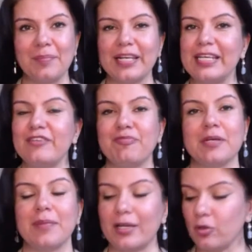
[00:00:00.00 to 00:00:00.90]
believe
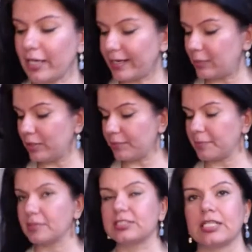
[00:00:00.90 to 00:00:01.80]
people. I don't like it when
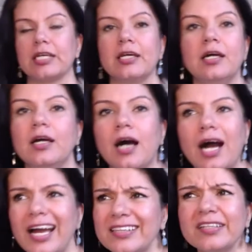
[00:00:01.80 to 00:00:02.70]
people say,
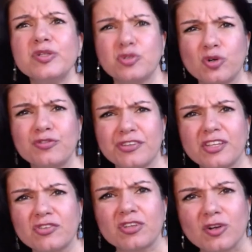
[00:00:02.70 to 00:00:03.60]
I think you should go for
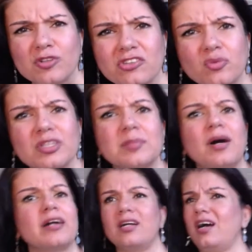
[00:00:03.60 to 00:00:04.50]
this. You know, this is what the
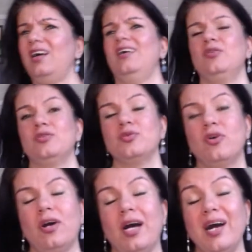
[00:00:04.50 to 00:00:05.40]
market. How
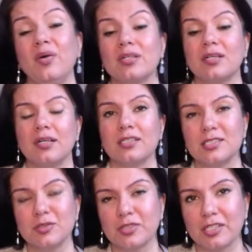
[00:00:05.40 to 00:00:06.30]
on earth
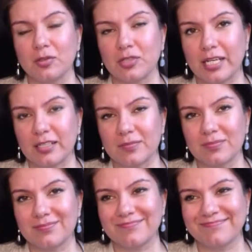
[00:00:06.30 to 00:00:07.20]
do they know that?
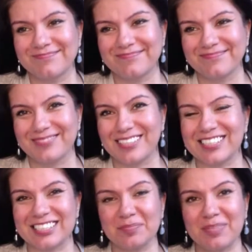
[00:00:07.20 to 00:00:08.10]

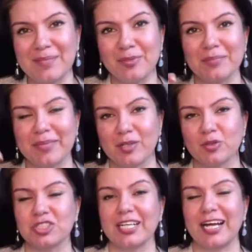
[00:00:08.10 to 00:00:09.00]
This is me putting my
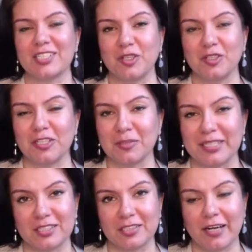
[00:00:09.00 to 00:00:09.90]
coaching hat on, not the
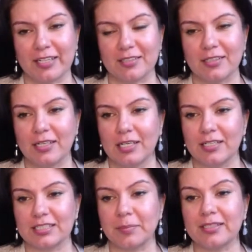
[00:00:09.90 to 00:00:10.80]
mentor hat.
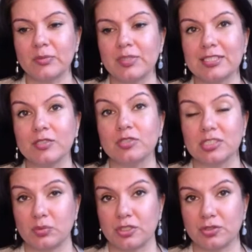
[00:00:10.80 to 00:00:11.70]
Because the mentor will tell you
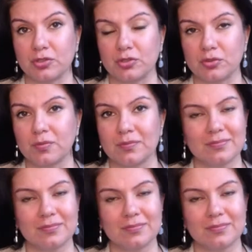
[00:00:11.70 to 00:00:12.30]
this is what you should do.